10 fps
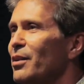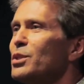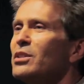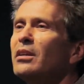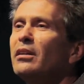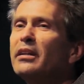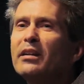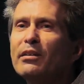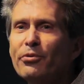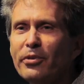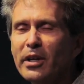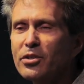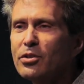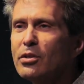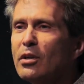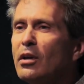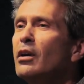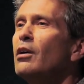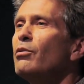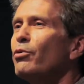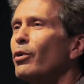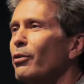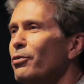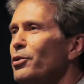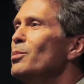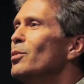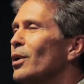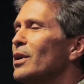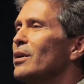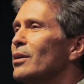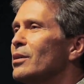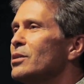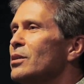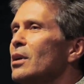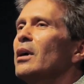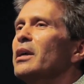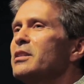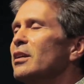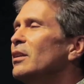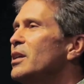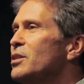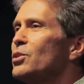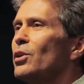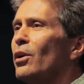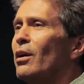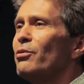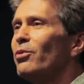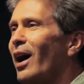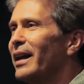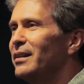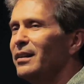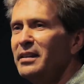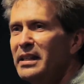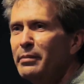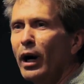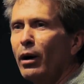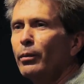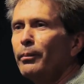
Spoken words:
He was still eating fish for a few more years until he saw Finding Nemo.